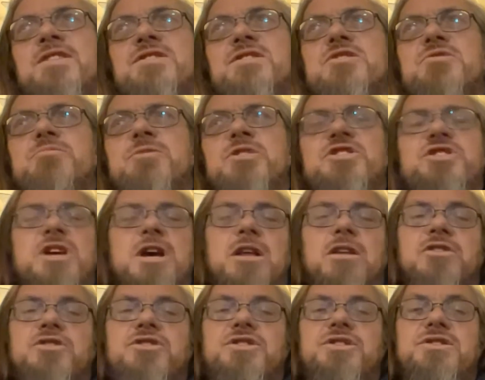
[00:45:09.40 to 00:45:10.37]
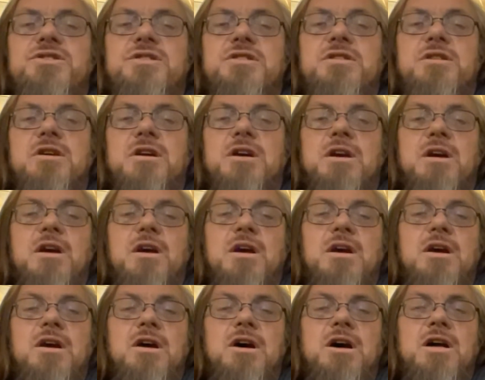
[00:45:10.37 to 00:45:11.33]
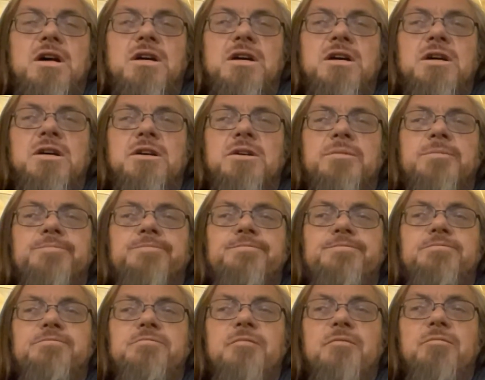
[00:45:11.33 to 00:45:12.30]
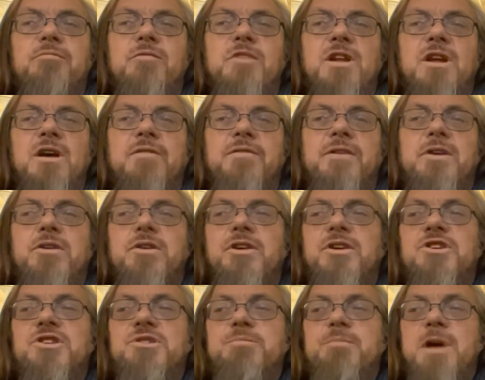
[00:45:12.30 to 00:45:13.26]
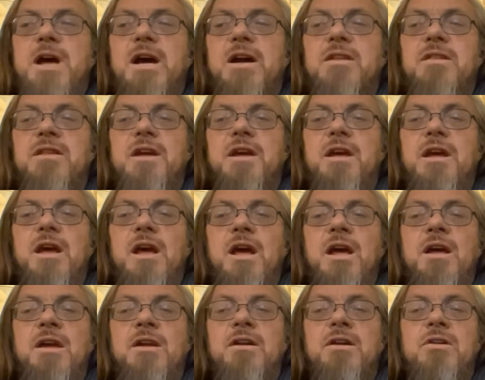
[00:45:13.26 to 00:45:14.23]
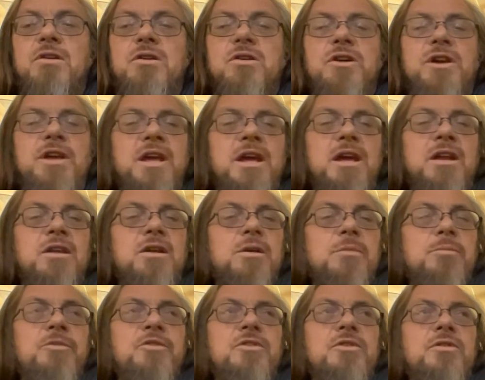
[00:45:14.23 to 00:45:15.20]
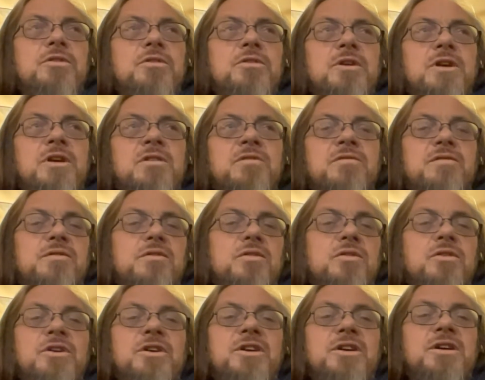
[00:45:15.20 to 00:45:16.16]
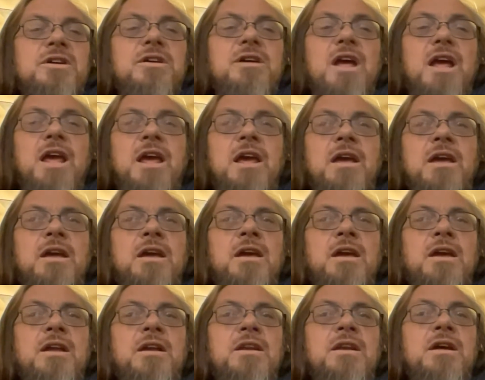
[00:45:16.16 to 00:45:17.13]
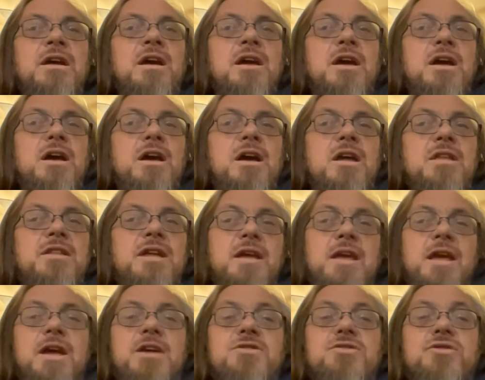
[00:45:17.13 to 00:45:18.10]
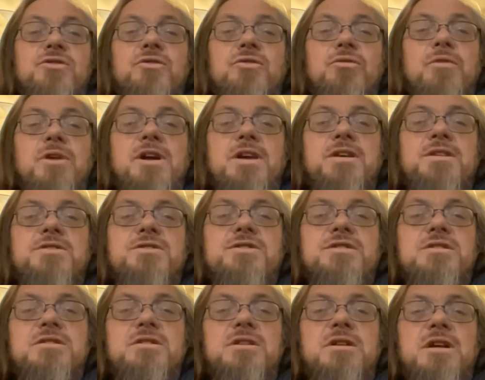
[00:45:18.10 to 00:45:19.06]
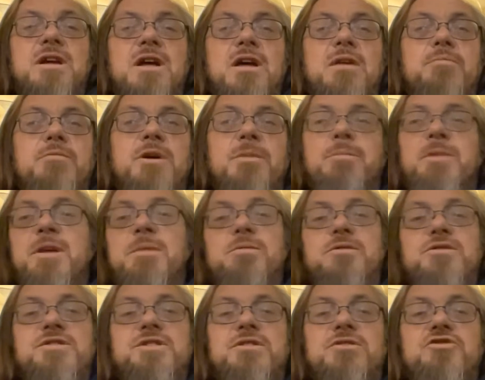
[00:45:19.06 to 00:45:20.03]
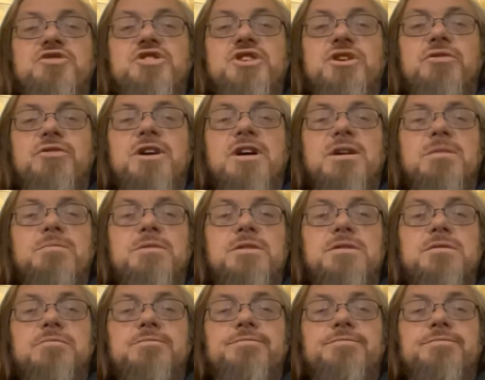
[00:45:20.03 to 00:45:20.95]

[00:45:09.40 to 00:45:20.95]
races, but challenges. Um, a few years back, they had a hurricane come through in Florida and they canceled the race, but people still showed up,